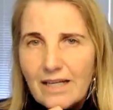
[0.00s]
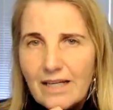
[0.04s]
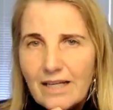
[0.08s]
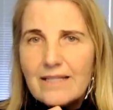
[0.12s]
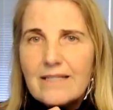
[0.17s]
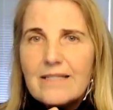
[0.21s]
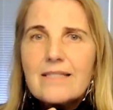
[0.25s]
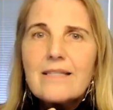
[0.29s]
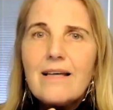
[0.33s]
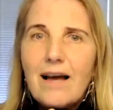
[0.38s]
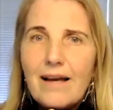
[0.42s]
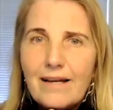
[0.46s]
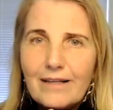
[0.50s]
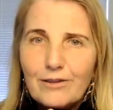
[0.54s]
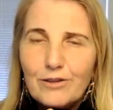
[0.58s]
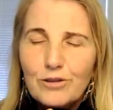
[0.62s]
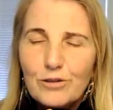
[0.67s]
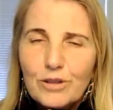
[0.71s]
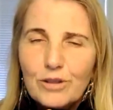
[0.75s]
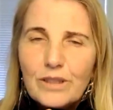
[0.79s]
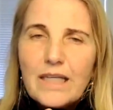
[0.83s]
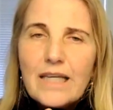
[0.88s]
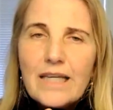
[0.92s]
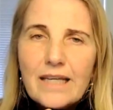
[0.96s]

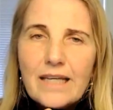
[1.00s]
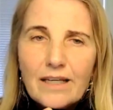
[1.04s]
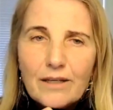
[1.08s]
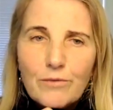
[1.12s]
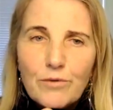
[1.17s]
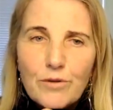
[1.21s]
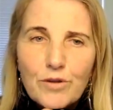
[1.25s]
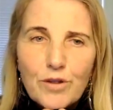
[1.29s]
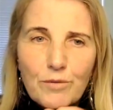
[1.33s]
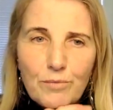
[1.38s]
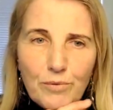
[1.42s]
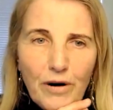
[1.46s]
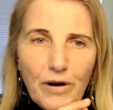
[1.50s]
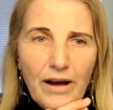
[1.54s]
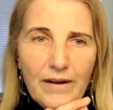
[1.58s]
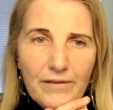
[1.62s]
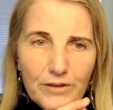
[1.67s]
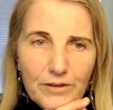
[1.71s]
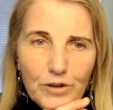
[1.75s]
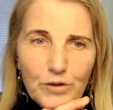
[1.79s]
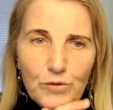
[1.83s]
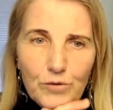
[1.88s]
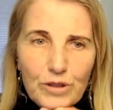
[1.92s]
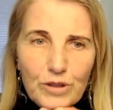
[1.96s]
cycle here with the
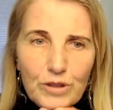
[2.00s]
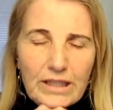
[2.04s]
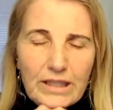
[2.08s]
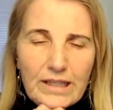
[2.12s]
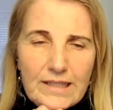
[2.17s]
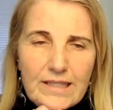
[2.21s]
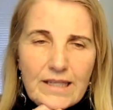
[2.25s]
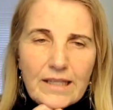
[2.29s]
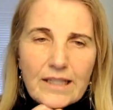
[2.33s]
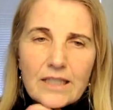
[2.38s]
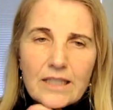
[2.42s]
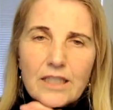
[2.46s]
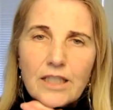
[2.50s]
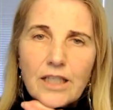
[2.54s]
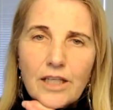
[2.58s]
private organization?